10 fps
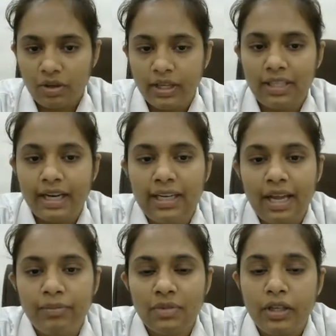Okay, that
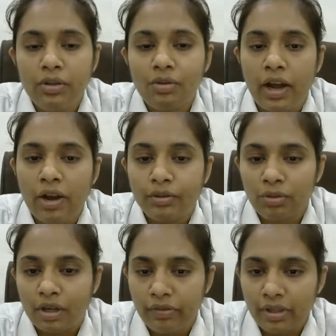time the you have
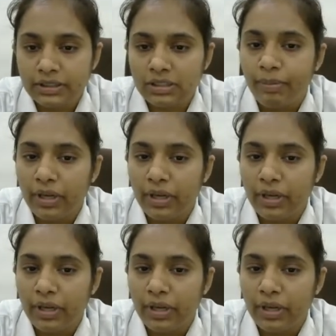to convince the